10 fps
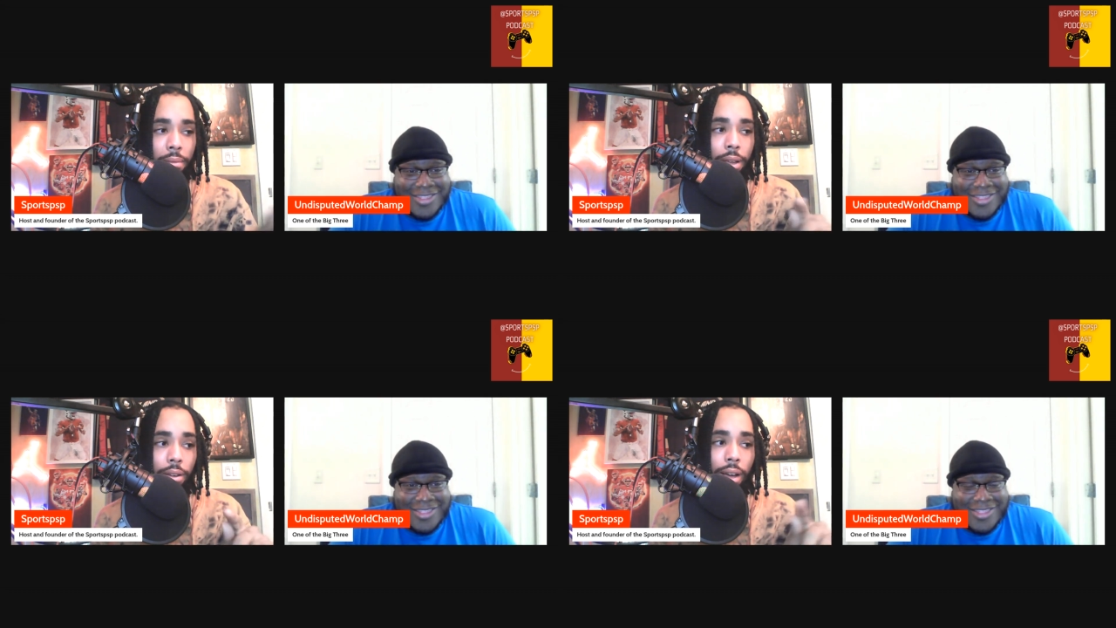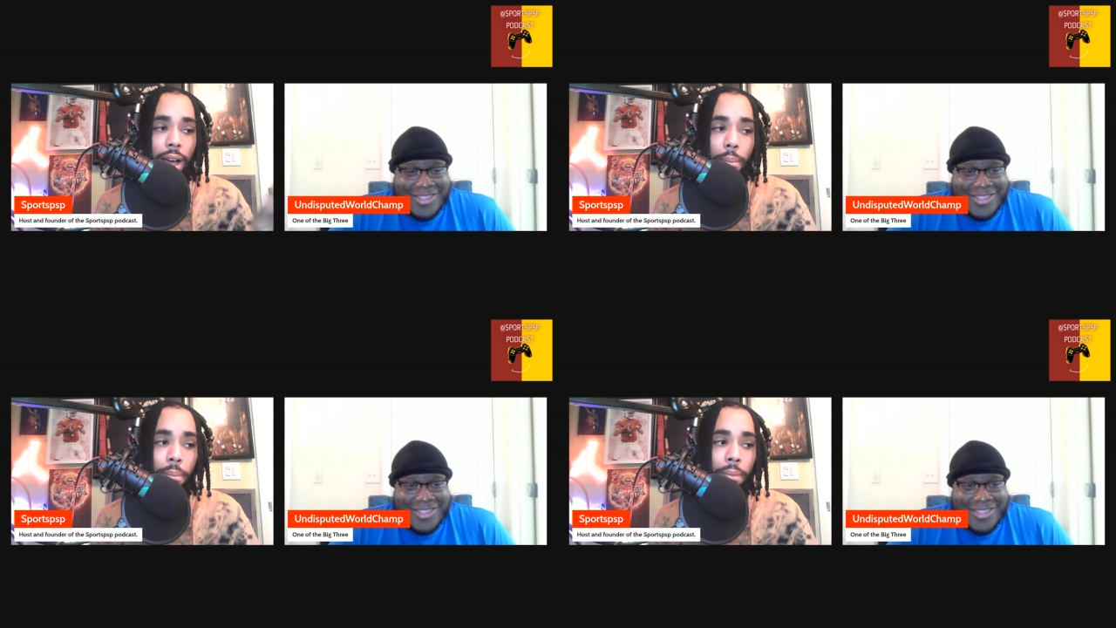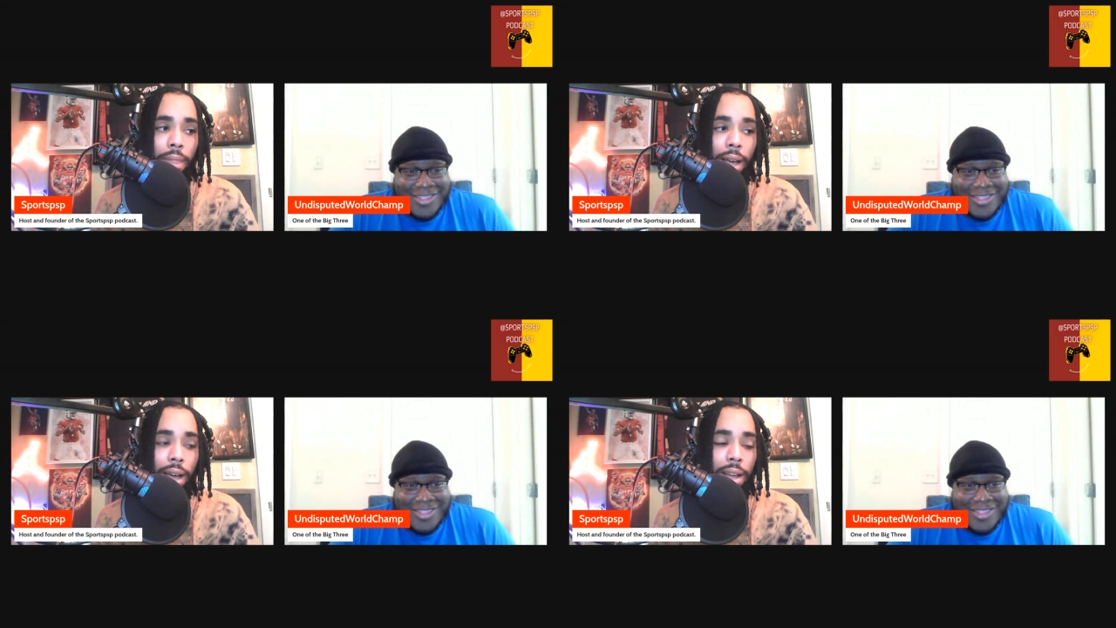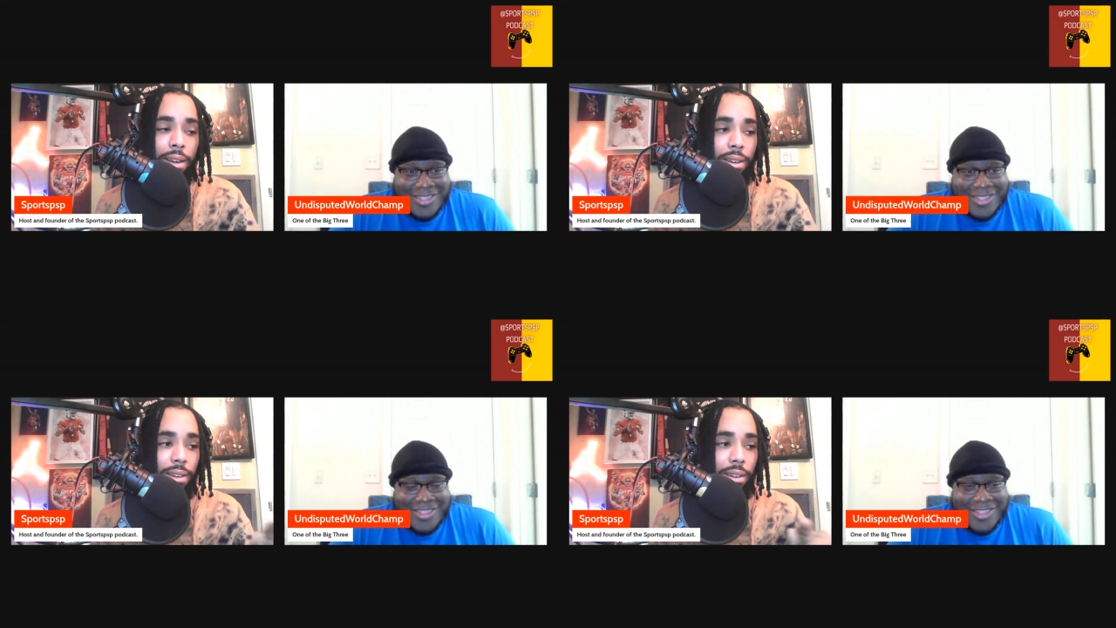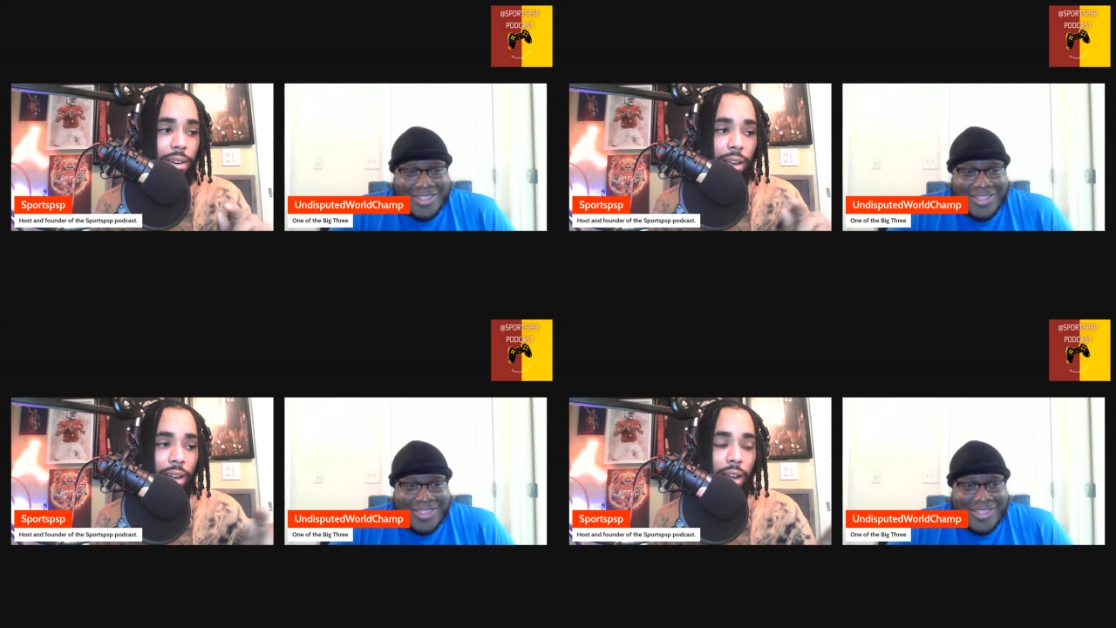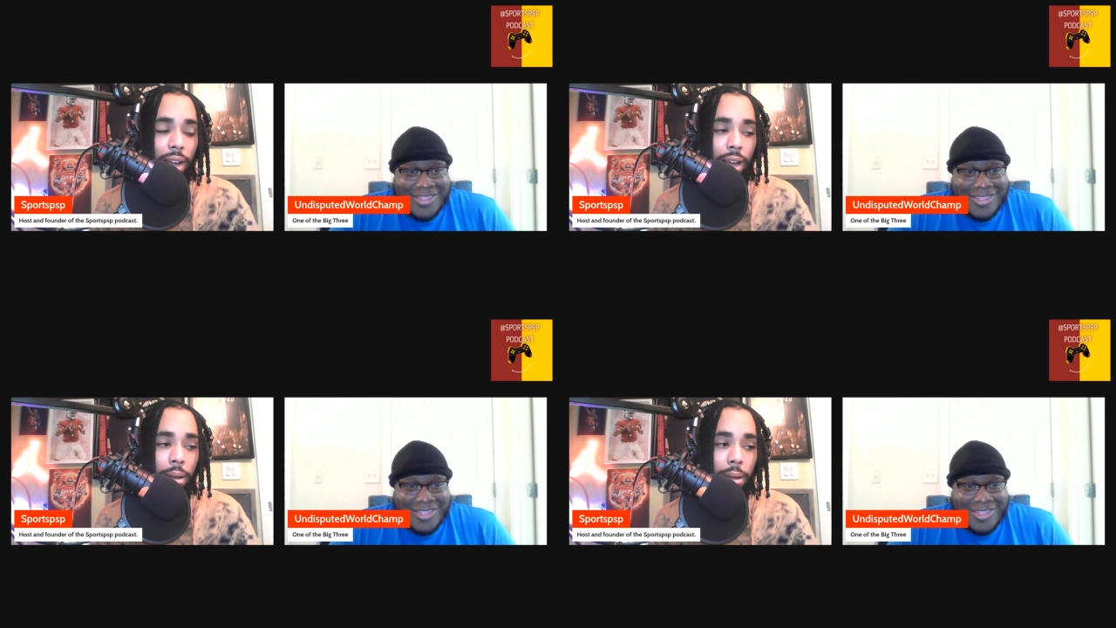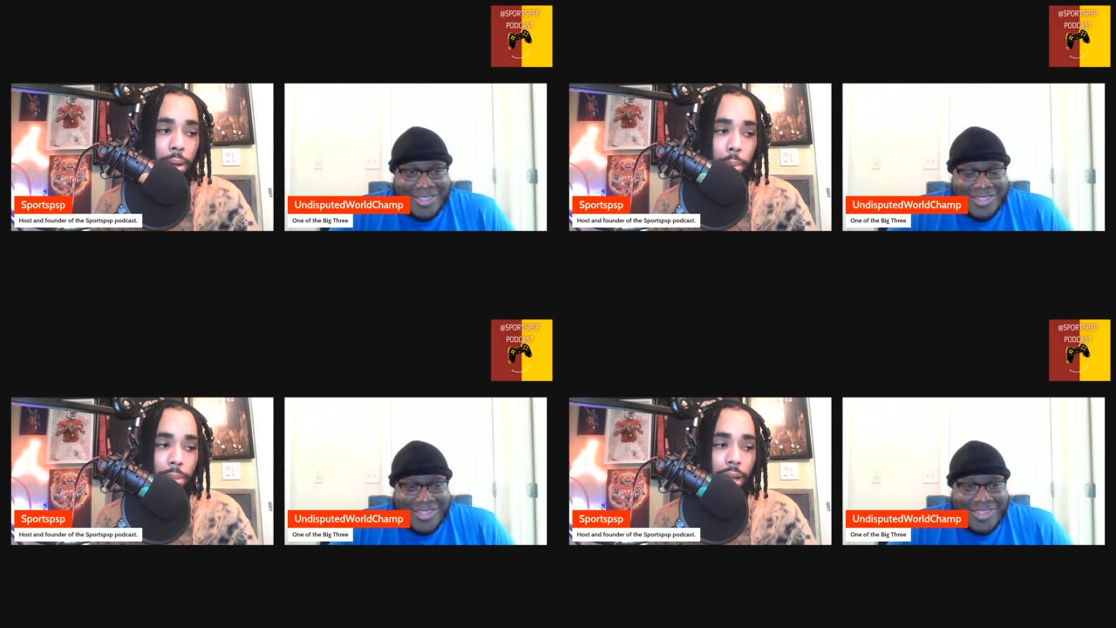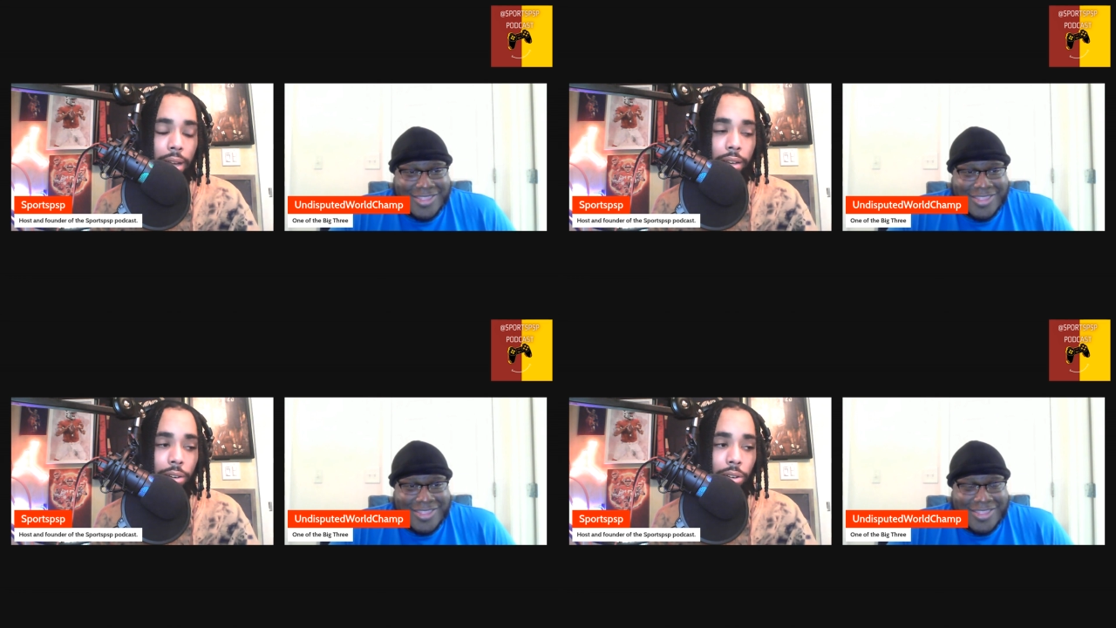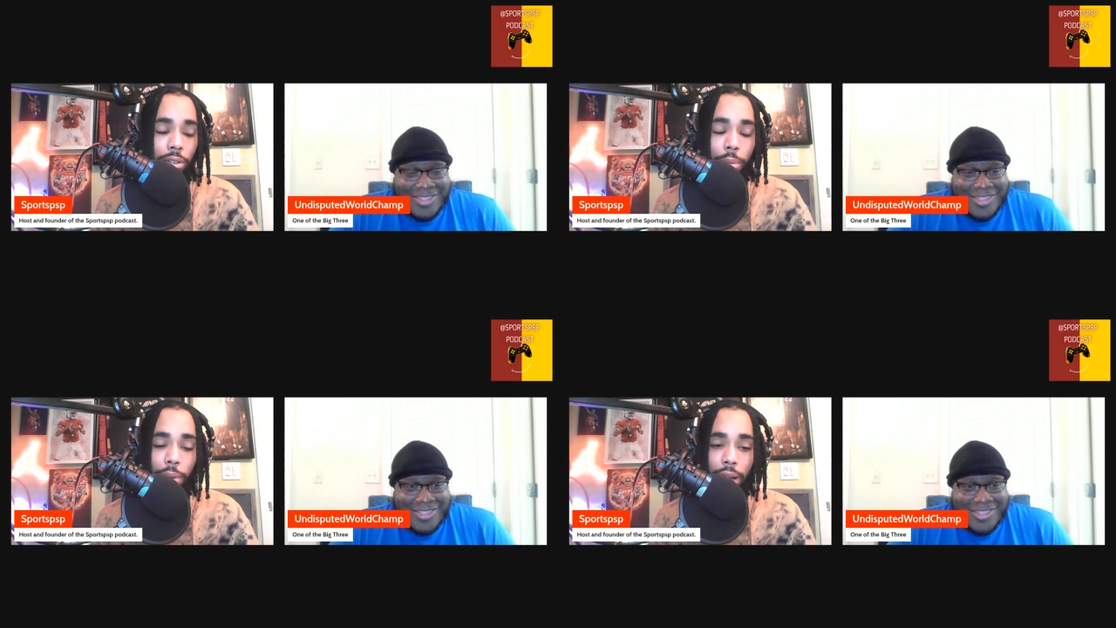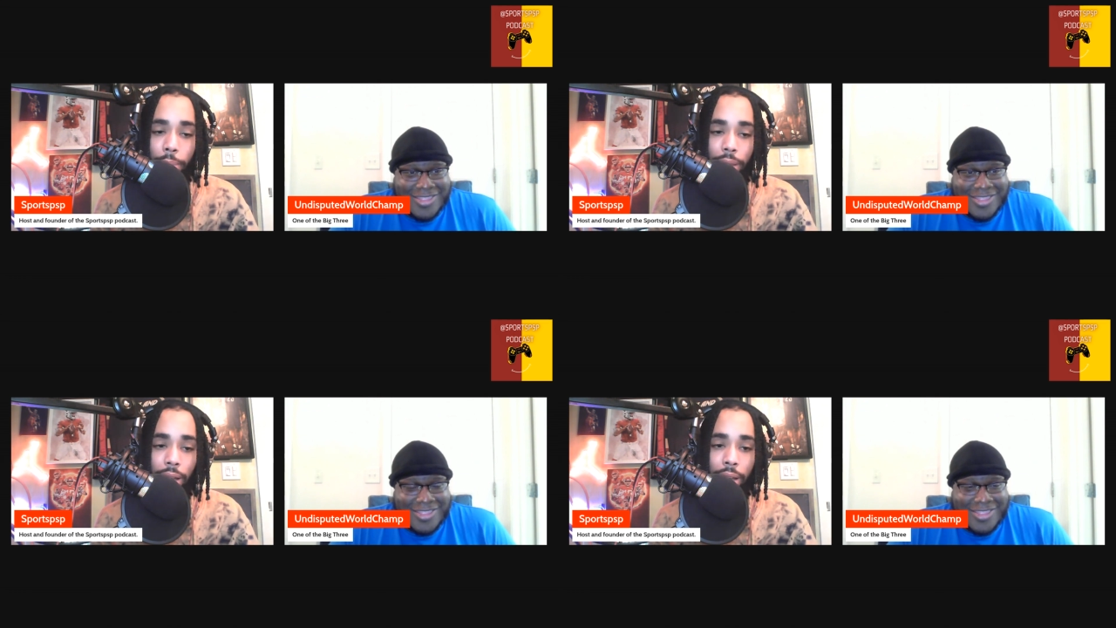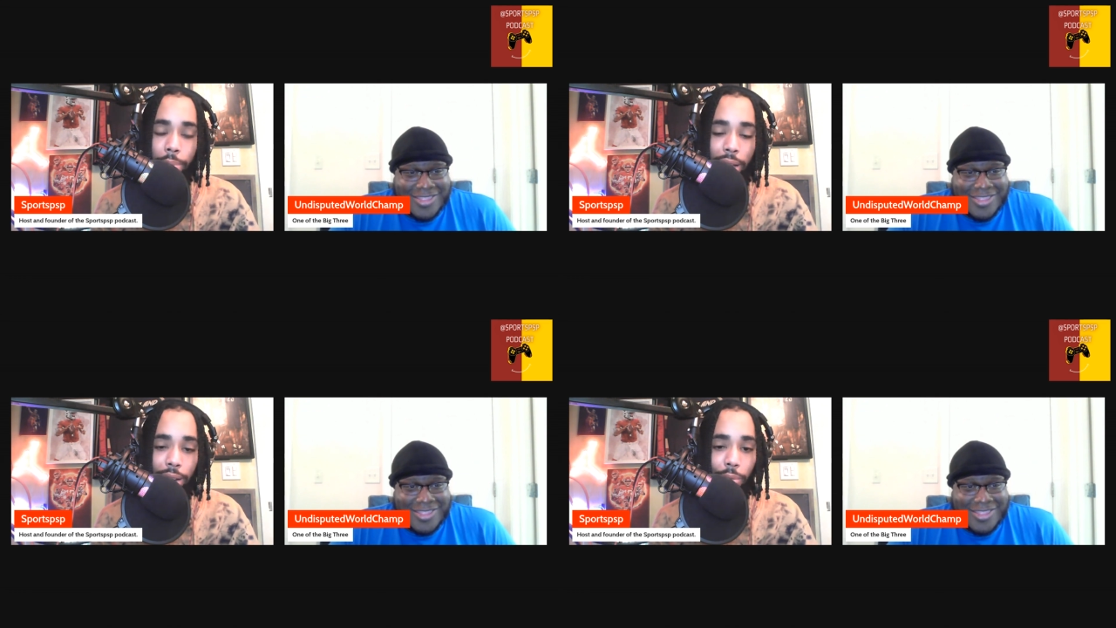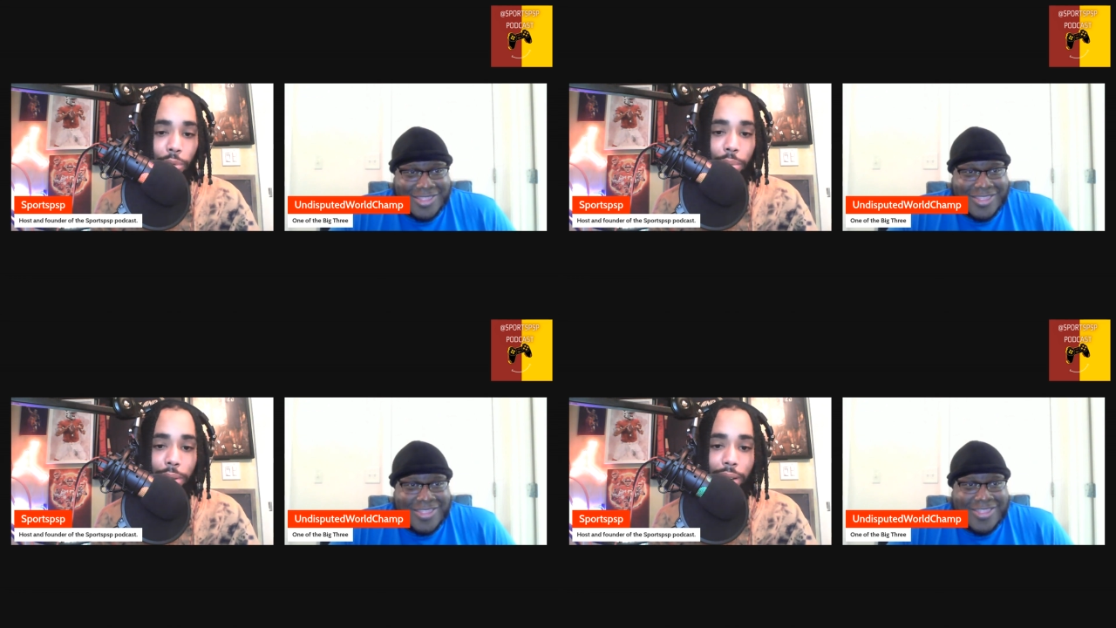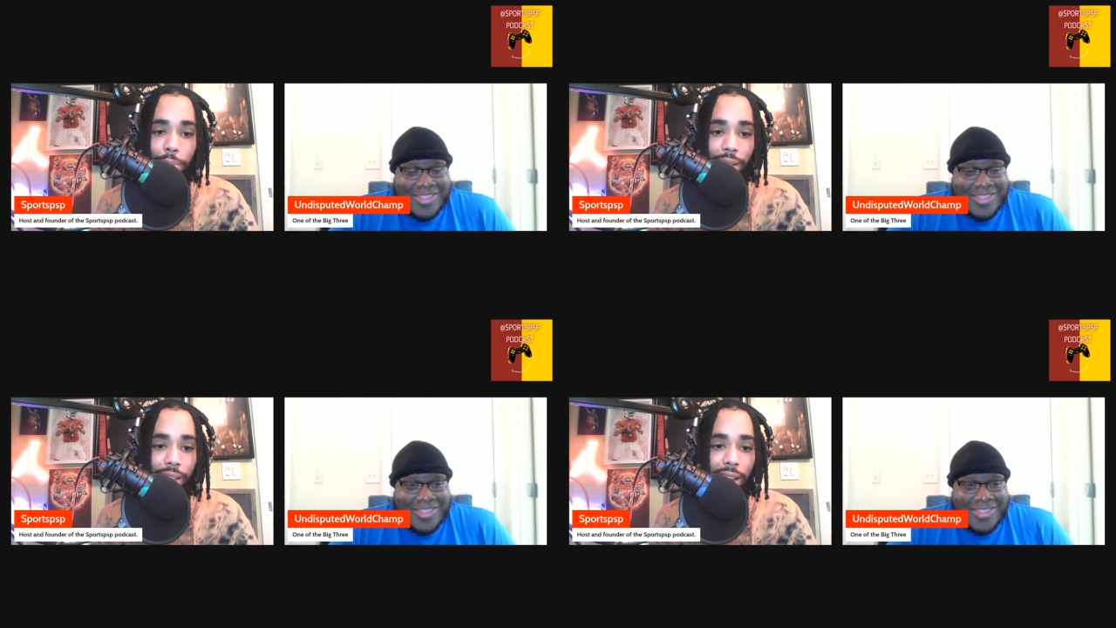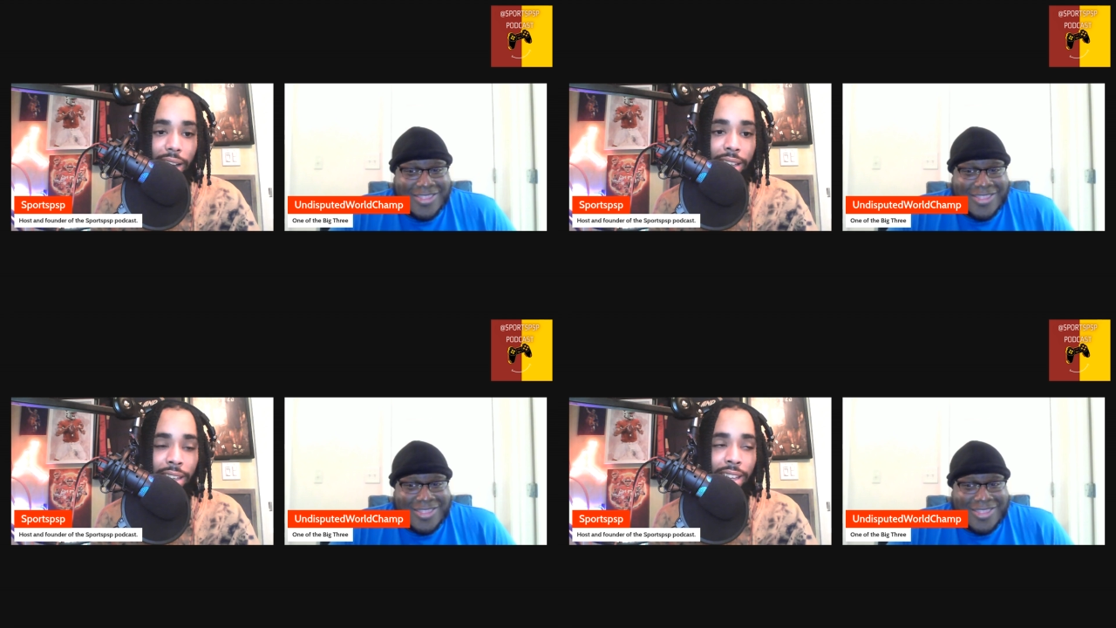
Speaker 1: No, I'm not I, am not a girl. I'm I'm not I'm not a woman. I'm a guy.